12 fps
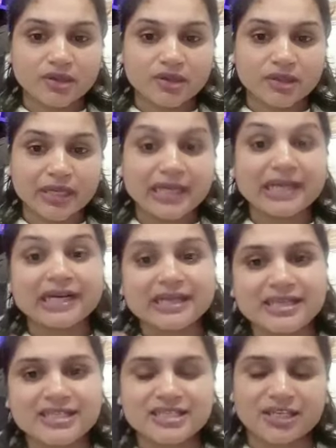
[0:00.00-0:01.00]

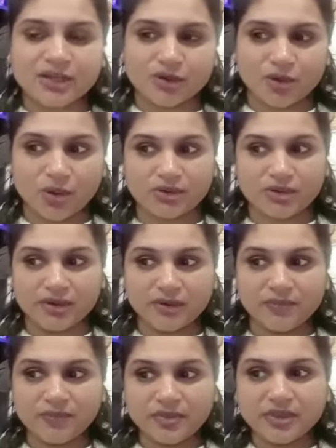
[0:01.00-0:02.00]
increasing a lot there.
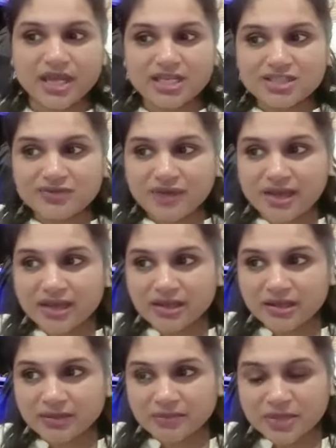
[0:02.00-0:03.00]
That's why
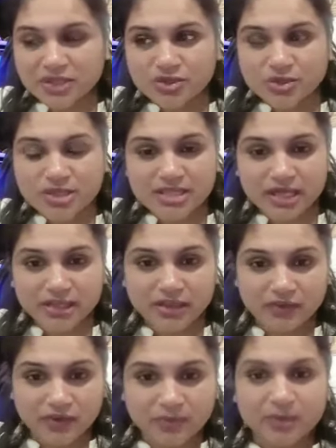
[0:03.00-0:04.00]
PCOS can
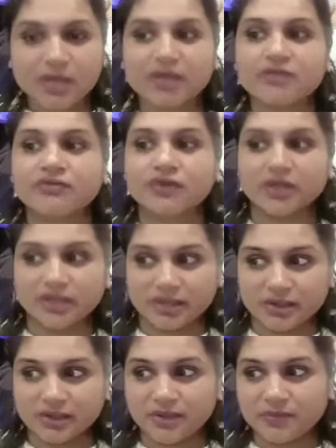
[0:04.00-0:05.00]
develop the
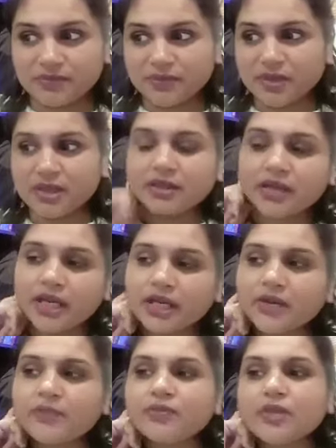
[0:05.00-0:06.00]
infertility, right?
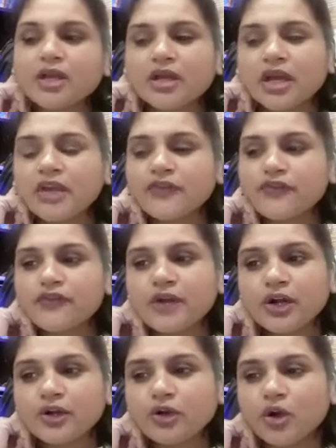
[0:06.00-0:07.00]
If we
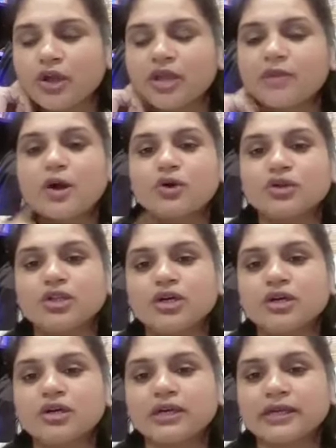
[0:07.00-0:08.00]
are talking about
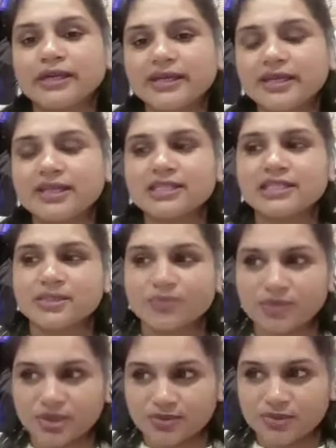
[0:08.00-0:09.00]
the clinical
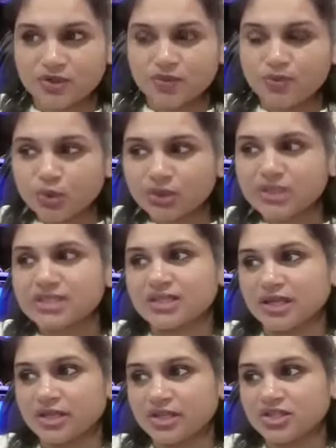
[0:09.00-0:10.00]
symptoms of both this
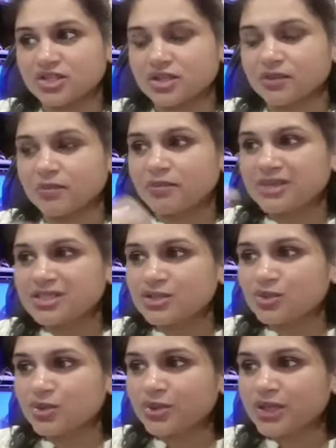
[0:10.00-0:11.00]
condition,
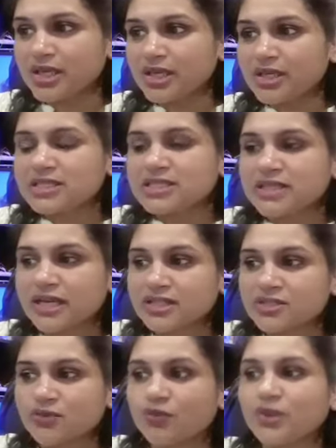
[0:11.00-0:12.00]
PCOD
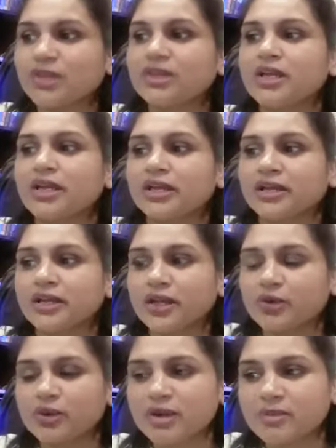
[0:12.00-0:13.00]
stands with the
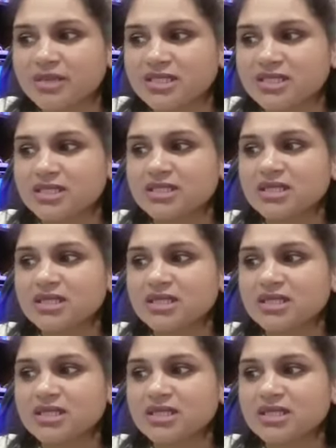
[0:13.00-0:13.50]
irregular menses,